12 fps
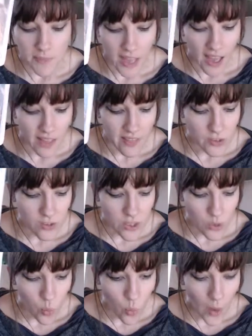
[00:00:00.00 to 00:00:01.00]
and there's this
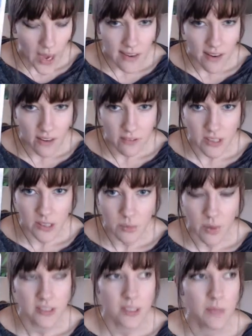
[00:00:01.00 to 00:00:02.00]
weight of
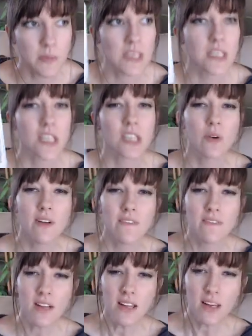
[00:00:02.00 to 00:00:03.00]
responsibility. So I
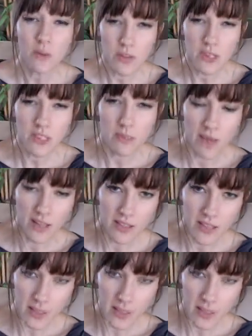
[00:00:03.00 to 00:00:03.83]
feel like with this month,